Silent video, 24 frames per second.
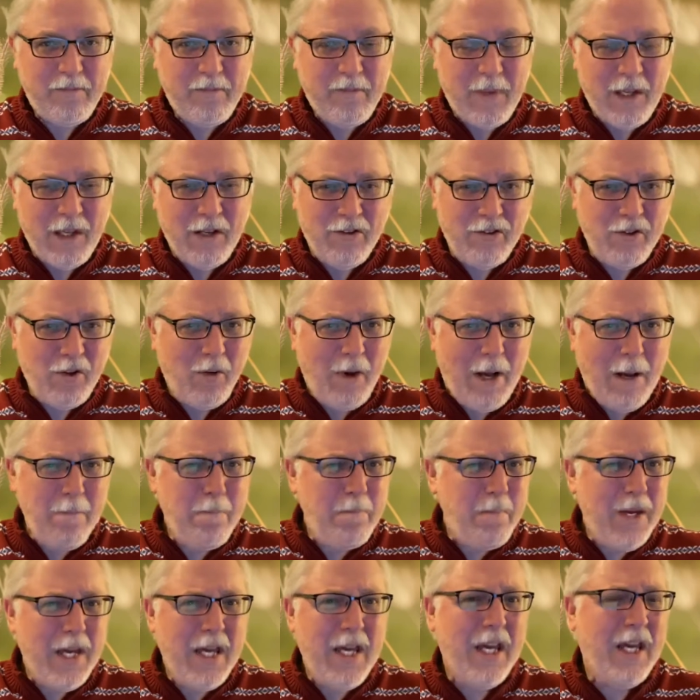So I'm
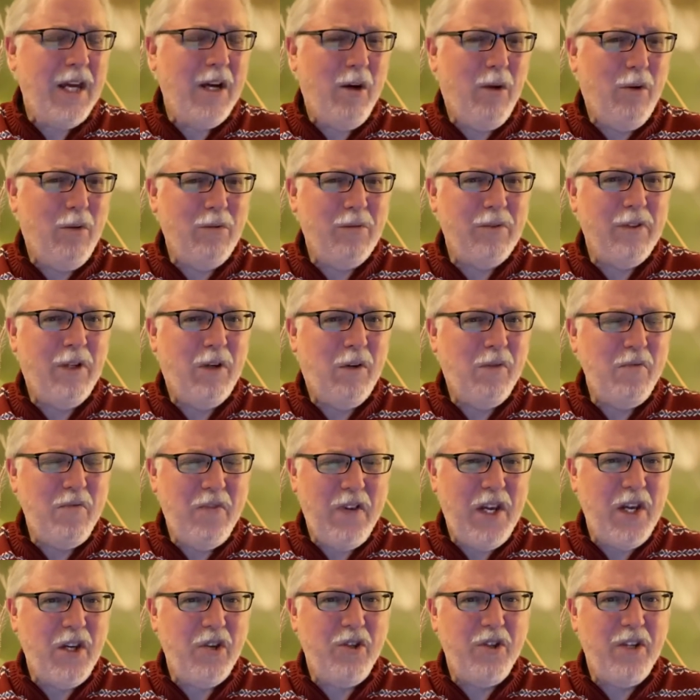big on
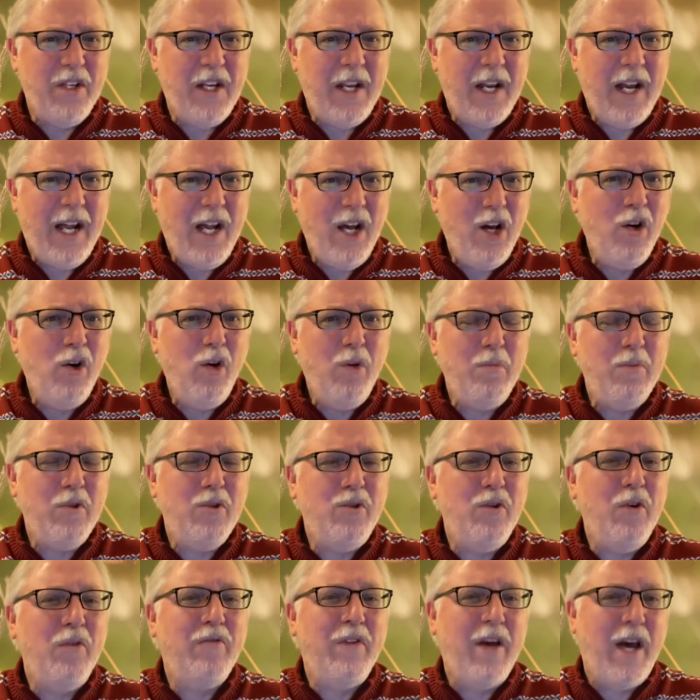vision, and I hope
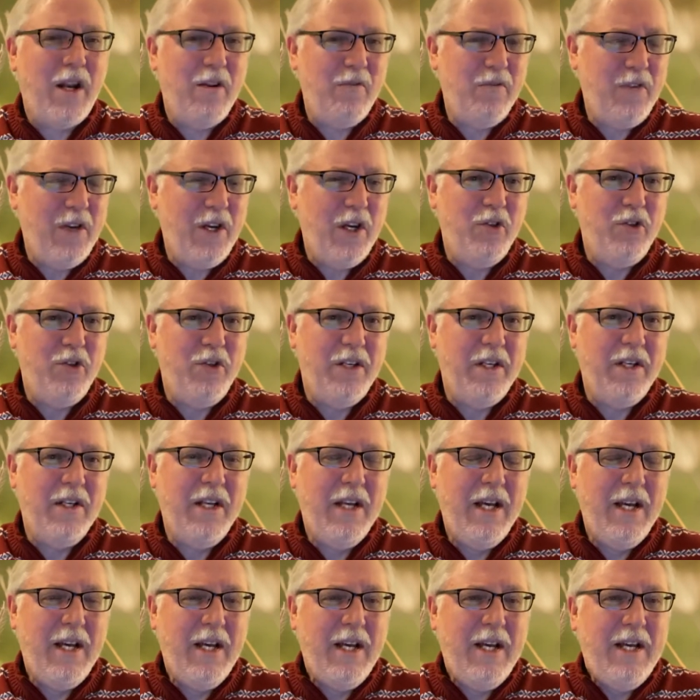that you've got a vision
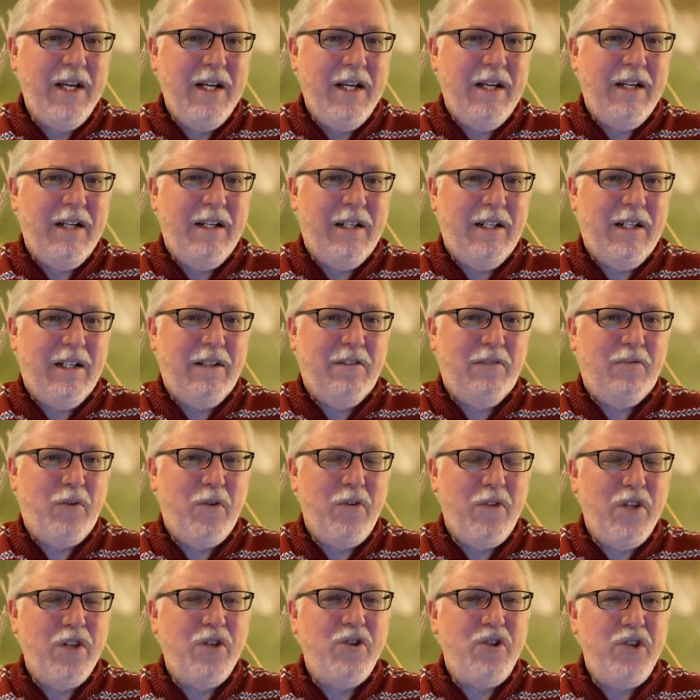for
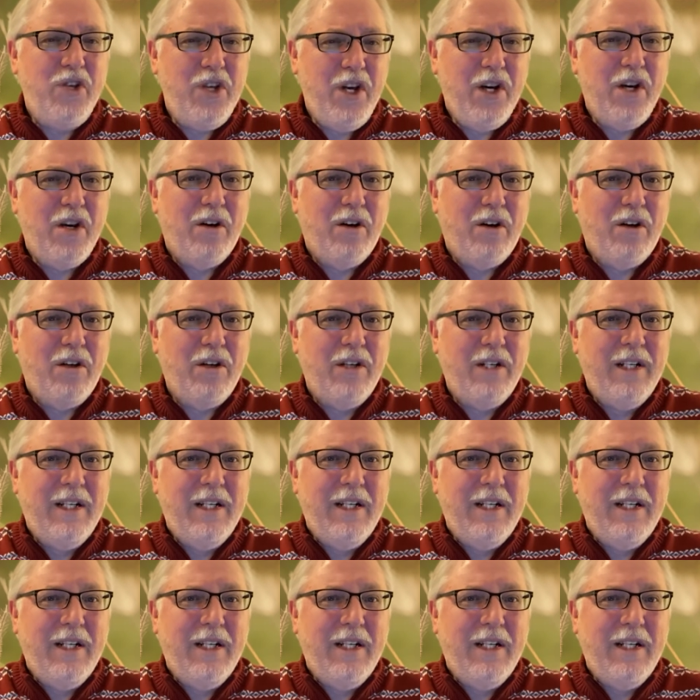this year.